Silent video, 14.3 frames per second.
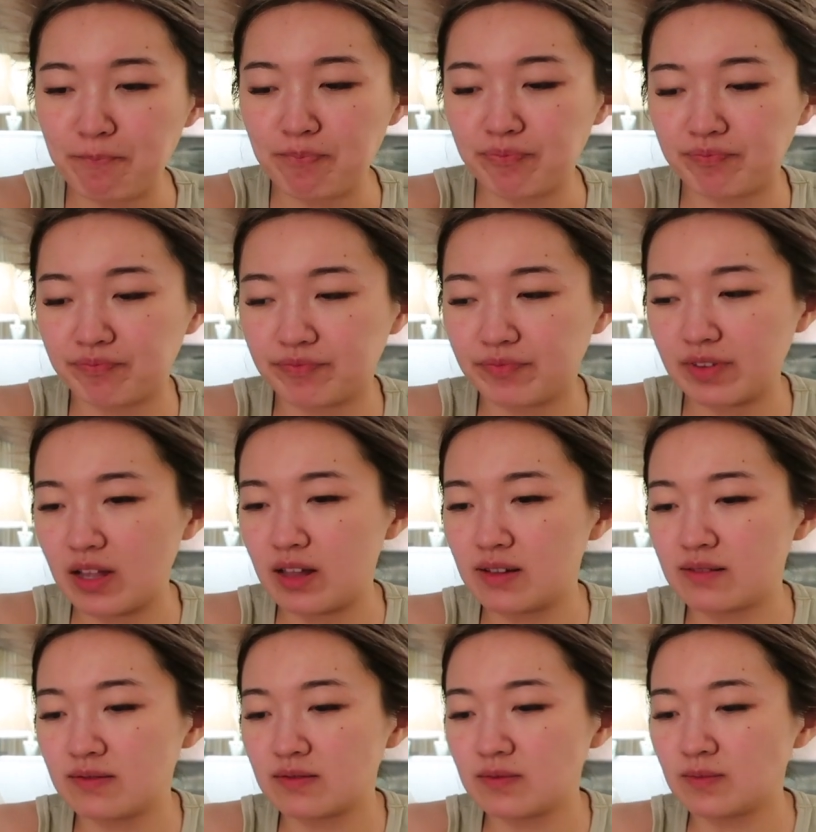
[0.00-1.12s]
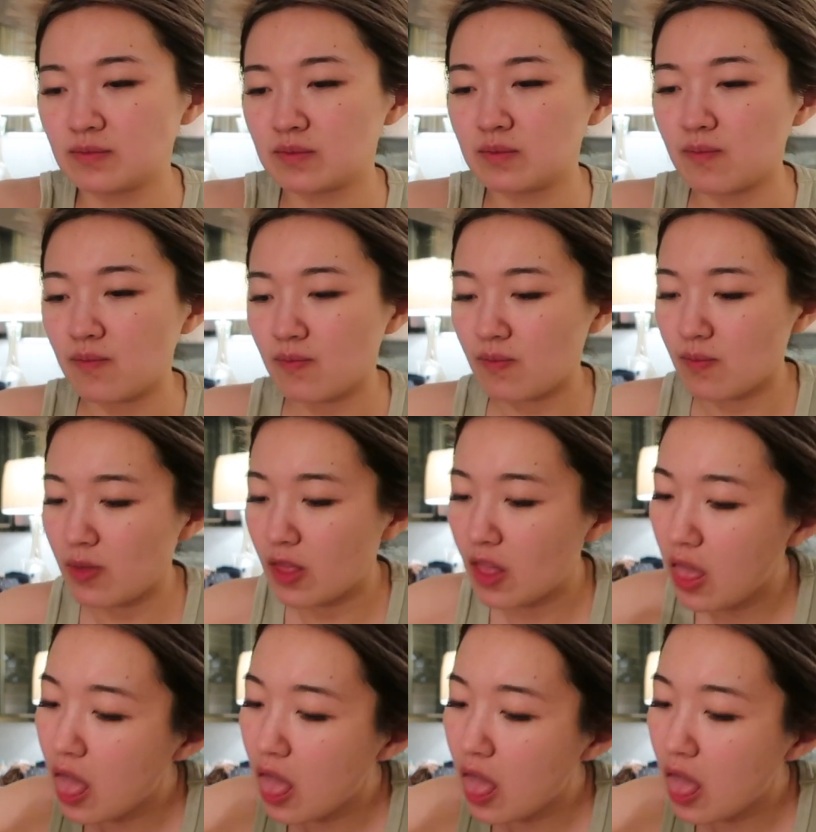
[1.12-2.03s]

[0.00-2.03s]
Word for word: Oh, really good. No.